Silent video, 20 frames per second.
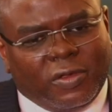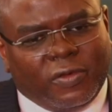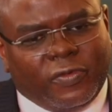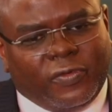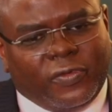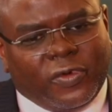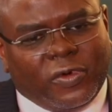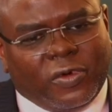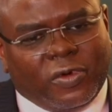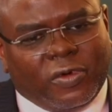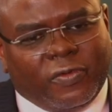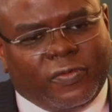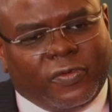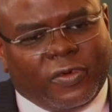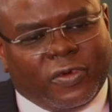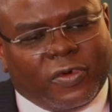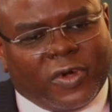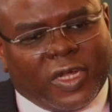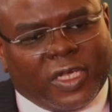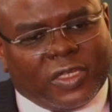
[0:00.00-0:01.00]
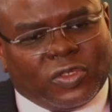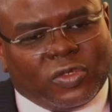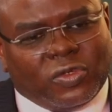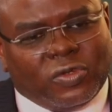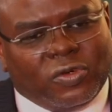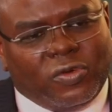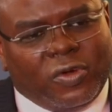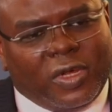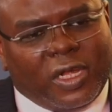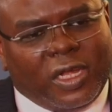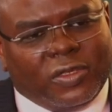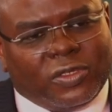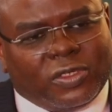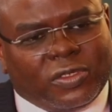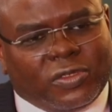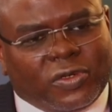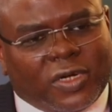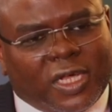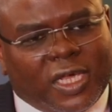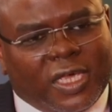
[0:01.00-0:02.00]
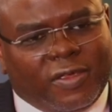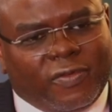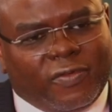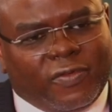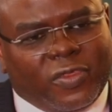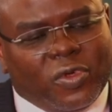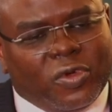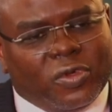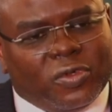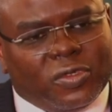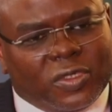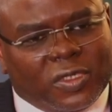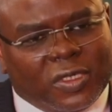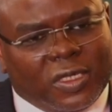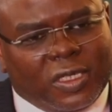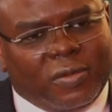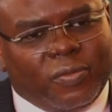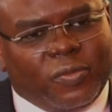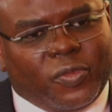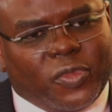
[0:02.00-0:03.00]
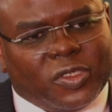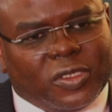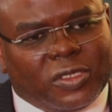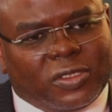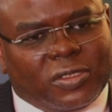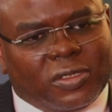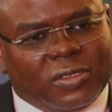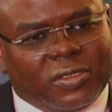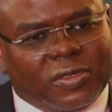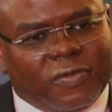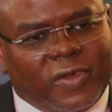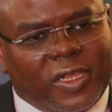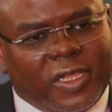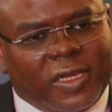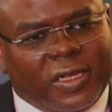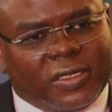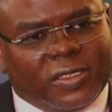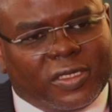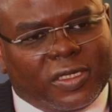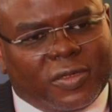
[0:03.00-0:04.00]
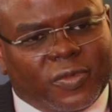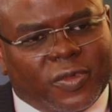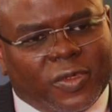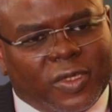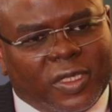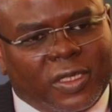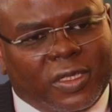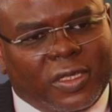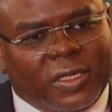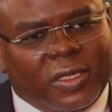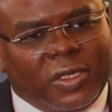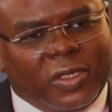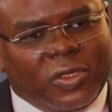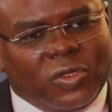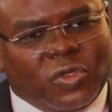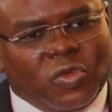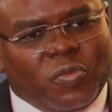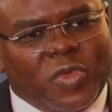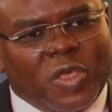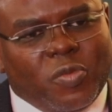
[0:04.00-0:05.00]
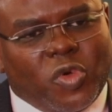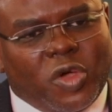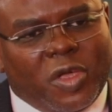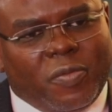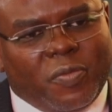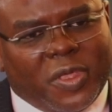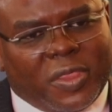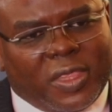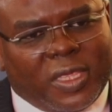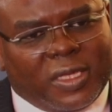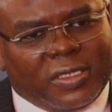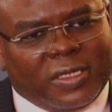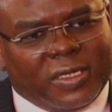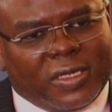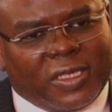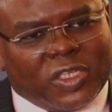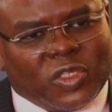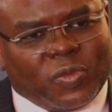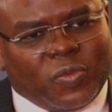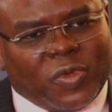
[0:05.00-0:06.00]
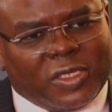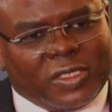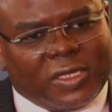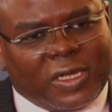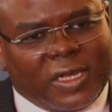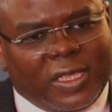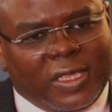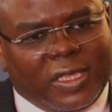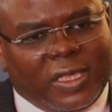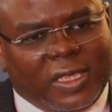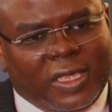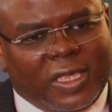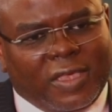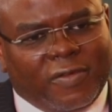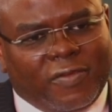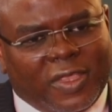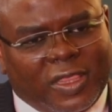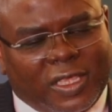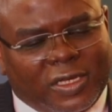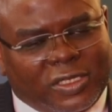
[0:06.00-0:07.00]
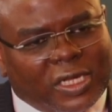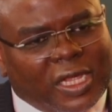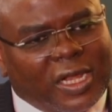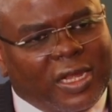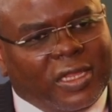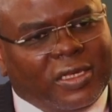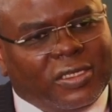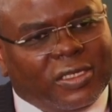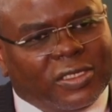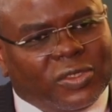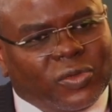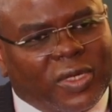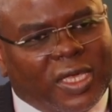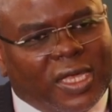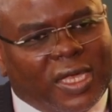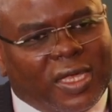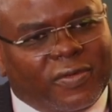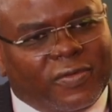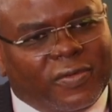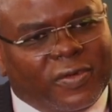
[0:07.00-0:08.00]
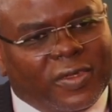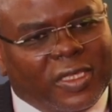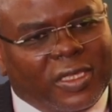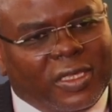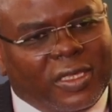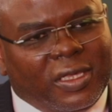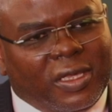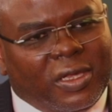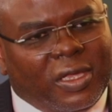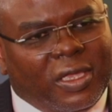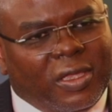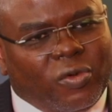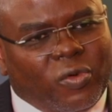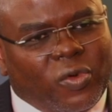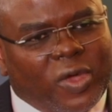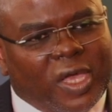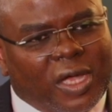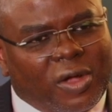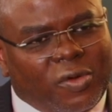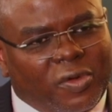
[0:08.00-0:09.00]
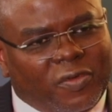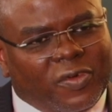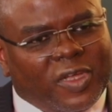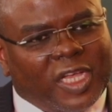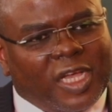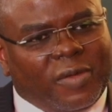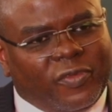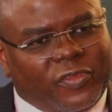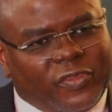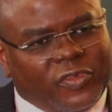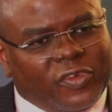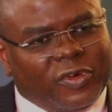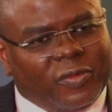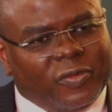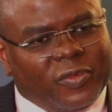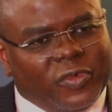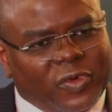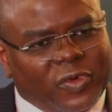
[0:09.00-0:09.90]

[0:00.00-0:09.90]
For us to really strive, those in positions of leadership, to be more empathetic, especially given the challenges we have, where we've come from